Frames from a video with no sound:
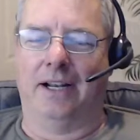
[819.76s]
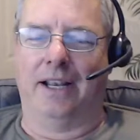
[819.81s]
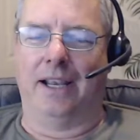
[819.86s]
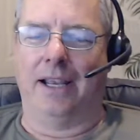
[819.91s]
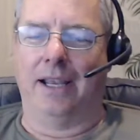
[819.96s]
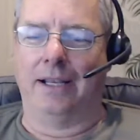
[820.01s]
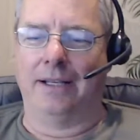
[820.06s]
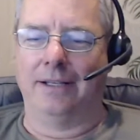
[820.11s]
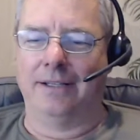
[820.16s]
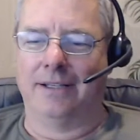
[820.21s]

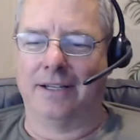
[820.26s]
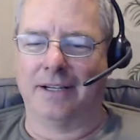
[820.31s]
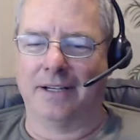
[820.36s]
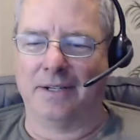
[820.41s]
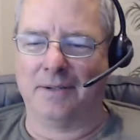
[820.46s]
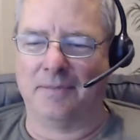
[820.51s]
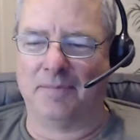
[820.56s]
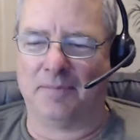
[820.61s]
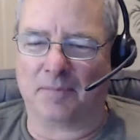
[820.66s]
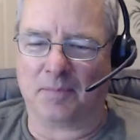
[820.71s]
And
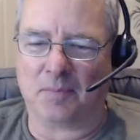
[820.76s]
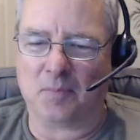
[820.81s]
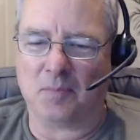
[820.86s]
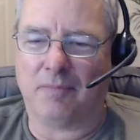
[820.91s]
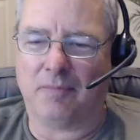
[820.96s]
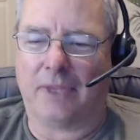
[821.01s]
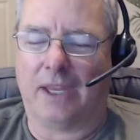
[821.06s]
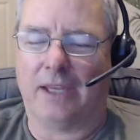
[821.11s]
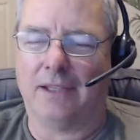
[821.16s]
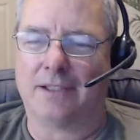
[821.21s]

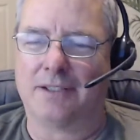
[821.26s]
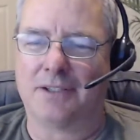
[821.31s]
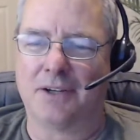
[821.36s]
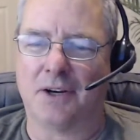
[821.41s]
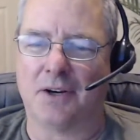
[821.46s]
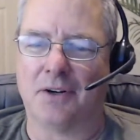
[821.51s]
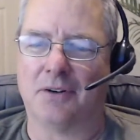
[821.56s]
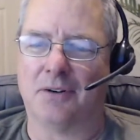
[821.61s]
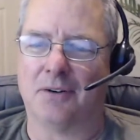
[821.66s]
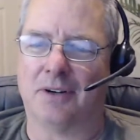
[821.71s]

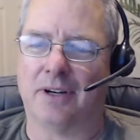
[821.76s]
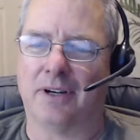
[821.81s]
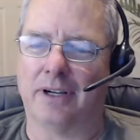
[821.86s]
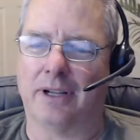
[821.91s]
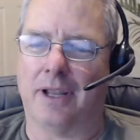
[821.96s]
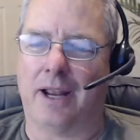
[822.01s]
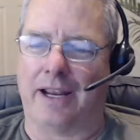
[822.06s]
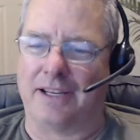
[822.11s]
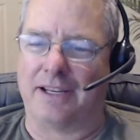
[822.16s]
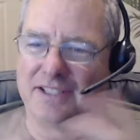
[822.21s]
so
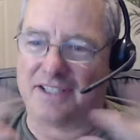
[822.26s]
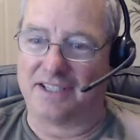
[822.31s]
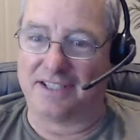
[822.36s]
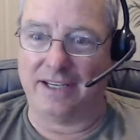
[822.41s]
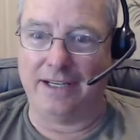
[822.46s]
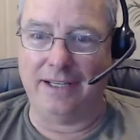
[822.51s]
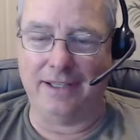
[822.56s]
I can see